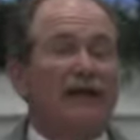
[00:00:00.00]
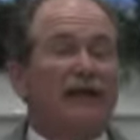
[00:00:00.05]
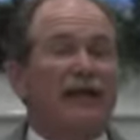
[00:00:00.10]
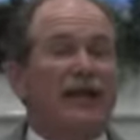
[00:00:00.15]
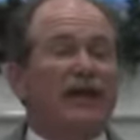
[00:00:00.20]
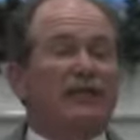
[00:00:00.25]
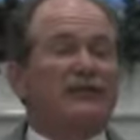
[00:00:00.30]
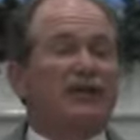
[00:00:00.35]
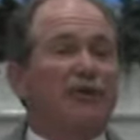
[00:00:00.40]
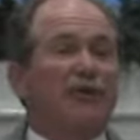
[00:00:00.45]

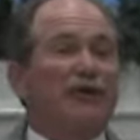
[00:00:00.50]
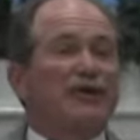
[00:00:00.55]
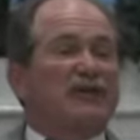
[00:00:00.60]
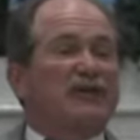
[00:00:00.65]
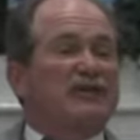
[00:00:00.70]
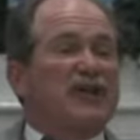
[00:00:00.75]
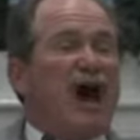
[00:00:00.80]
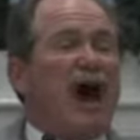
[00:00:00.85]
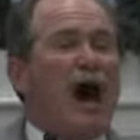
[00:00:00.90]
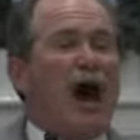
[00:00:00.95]
is a
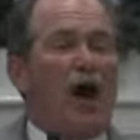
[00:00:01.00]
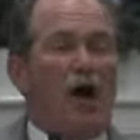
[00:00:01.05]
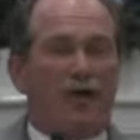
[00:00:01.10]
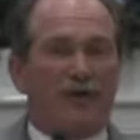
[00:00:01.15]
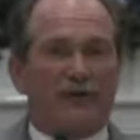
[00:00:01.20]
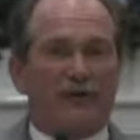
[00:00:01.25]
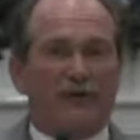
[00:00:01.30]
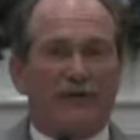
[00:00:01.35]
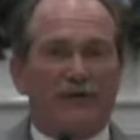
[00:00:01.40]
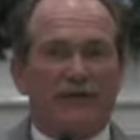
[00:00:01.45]

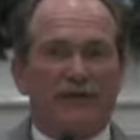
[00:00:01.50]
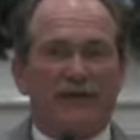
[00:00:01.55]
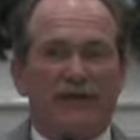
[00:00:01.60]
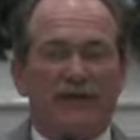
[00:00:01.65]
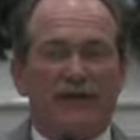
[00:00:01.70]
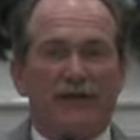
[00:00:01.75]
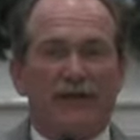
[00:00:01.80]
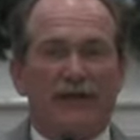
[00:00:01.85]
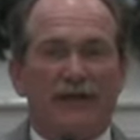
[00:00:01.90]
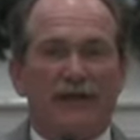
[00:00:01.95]
result
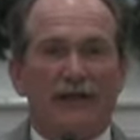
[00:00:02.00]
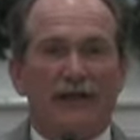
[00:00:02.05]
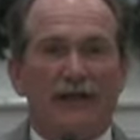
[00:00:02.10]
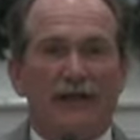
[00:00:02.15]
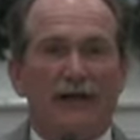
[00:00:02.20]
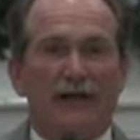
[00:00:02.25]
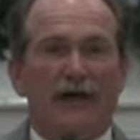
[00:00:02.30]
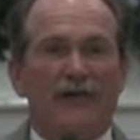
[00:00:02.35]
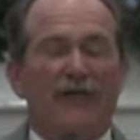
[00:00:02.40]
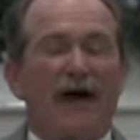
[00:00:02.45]

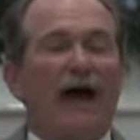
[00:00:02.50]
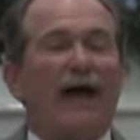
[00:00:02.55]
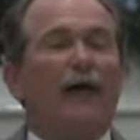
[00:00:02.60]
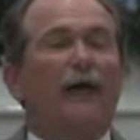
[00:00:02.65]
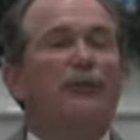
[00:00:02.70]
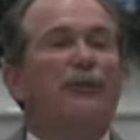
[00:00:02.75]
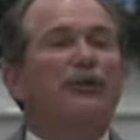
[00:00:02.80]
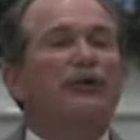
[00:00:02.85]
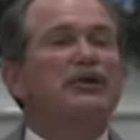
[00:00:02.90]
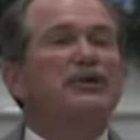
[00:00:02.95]
of our
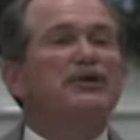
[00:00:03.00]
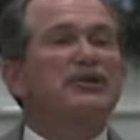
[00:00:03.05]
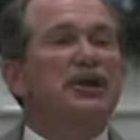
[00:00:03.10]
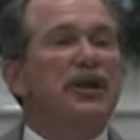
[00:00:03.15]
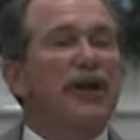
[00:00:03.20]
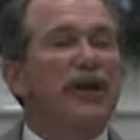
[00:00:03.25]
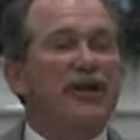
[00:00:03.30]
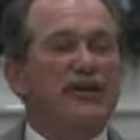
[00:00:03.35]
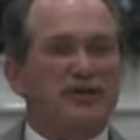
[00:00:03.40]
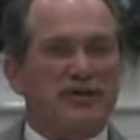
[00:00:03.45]

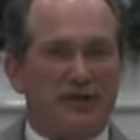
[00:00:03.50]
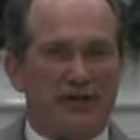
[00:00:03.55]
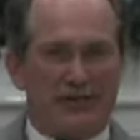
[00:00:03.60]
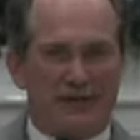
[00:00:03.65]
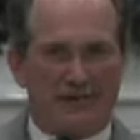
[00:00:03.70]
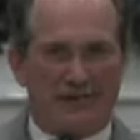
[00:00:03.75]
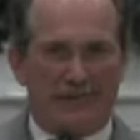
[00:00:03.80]
appreciation